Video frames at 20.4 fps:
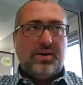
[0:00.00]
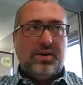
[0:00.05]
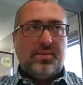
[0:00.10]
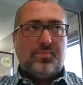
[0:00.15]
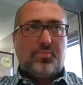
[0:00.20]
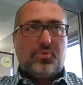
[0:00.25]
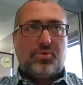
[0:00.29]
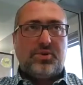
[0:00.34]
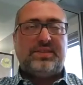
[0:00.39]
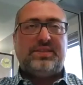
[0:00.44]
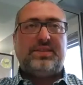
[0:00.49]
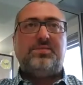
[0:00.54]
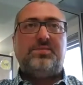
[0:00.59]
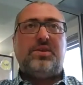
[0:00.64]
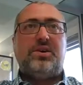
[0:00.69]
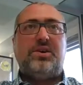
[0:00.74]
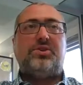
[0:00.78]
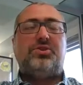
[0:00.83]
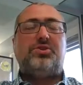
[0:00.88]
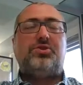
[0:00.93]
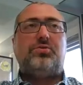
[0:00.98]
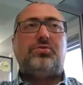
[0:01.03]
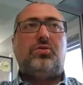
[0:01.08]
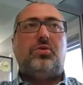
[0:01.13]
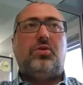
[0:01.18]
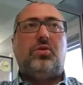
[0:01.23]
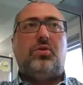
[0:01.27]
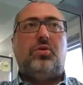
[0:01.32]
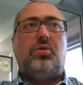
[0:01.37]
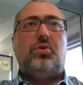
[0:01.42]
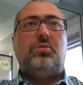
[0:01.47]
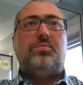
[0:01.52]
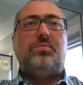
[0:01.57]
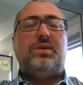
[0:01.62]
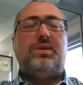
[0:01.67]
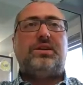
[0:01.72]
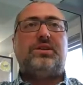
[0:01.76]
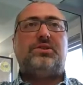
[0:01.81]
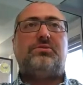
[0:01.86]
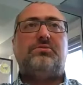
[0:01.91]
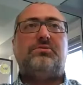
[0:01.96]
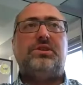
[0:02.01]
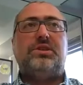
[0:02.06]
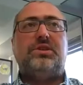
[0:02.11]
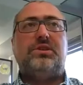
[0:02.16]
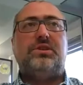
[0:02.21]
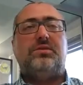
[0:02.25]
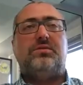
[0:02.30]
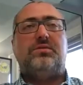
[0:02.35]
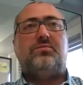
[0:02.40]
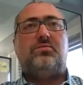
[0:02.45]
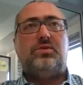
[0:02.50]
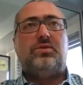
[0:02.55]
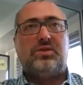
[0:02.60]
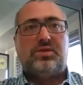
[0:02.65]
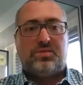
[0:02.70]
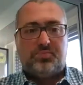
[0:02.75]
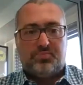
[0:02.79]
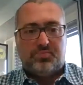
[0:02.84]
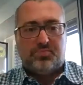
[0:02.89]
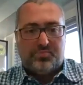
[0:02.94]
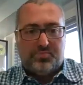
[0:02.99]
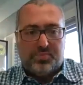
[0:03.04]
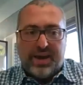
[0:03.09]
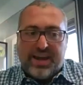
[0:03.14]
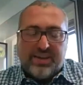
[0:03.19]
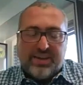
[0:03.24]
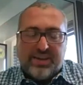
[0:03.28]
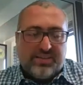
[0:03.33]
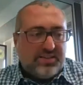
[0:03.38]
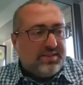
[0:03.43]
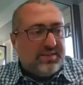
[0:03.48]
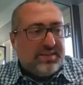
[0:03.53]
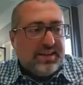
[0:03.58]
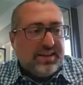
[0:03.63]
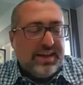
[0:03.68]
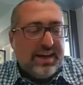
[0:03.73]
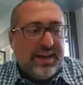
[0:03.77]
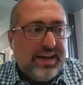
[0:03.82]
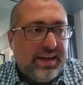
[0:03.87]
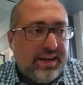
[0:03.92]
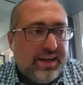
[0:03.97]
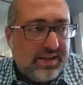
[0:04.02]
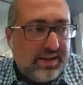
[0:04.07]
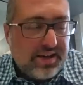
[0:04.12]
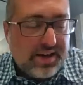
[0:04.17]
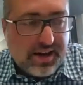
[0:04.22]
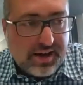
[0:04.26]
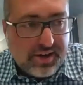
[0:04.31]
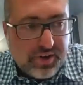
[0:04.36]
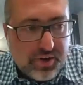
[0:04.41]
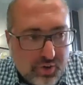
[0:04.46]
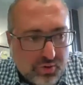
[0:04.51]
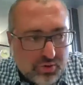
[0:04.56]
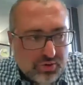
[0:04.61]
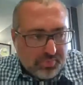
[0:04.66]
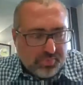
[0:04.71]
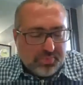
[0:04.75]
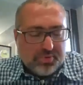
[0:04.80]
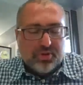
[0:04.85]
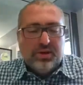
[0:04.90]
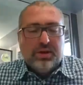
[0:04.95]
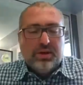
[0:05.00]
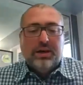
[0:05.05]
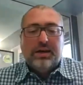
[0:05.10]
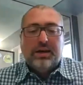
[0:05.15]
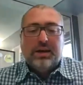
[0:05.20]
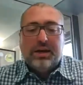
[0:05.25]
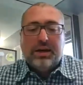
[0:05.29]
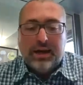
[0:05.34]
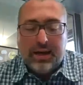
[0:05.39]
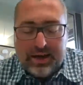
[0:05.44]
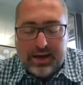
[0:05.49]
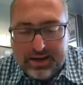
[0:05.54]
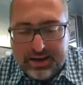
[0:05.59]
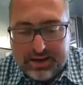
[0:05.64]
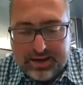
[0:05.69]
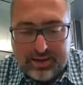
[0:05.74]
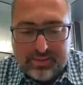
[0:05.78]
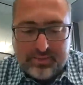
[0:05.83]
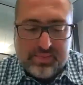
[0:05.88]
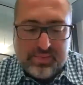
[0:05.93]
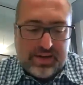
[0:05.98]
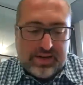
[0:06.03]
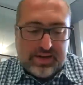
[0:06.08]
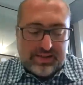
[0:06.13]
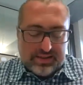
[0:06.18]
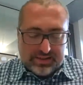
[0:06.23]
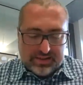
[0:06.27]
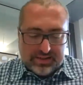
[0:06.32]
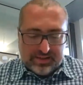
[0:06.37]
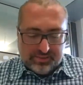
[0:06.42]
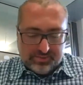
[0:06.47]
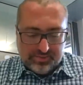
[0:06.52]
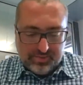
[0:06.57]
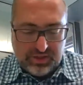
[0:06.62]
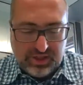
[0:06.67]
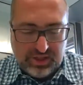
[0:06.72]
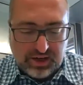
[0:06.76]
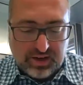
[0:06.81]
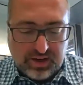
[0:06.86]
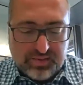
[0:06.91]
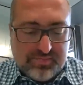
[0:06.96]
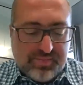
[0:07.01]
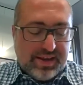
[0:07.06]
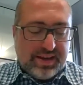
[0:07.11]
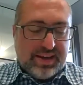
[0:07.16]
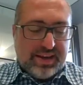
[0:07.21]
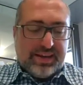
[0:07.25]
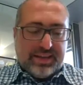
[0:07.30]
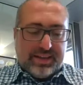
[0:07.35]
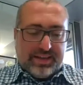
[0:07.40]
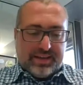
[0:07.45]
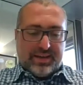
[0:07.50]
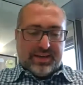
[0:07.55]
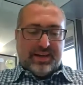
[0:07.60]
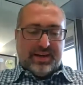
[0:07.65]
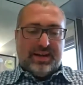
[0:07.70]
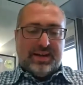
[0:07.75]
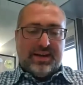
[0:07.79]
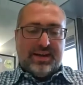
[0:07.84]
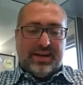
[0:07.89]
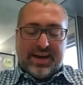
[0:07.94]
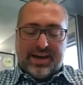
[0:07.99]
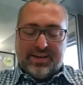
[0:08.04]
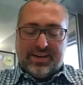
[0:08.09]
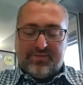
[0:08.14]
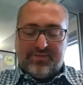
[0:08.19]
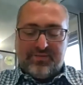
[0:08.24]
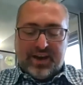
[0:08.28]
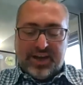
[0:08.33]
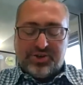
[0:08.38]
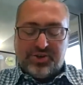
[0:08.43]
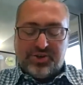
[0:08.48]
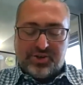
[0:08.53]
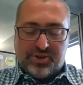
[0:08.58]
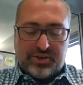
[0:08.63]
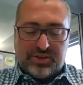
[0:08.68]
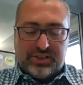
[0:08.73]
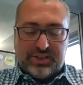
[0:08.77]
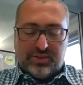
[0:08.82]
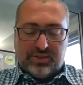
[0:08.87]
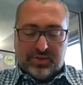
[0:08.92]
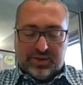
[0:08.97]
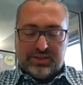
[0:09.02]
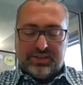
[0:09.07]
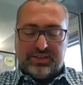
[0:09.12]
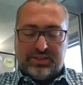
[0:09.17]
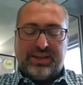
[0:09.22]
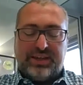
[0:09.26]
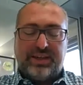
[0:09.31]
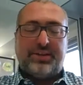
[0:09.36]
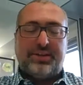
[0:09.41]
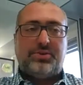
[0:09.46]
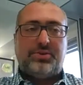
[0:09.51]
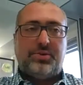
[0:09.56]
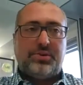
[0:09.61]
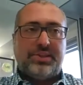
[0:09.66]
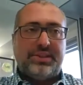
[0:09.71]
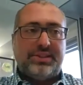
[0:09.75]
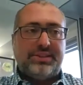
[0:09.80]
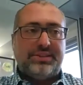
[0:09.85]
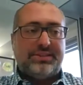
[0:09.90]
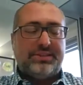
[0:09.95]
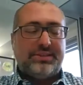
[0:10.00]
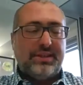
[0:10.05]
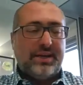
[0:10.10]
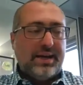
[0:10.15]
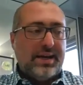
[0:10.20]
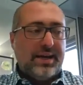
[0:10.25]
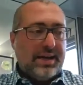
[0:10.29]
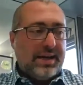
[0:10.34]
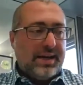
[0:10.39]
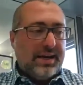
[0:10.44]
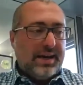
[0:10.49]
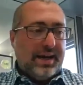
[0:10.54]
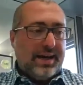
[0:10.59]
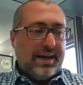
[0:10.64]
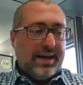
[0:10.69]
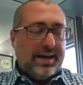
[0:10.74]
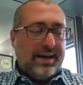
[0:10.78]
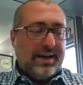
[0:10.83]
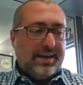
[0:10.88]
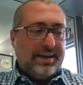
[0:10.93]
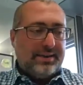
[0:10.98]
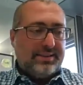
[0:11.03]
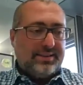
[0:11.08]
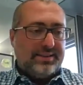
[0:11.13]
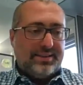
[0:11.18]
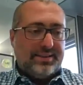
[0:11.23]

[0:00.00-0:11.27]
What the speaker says: pretty much all my career was based in Europe. As a young medic, I had ventured into other territories, and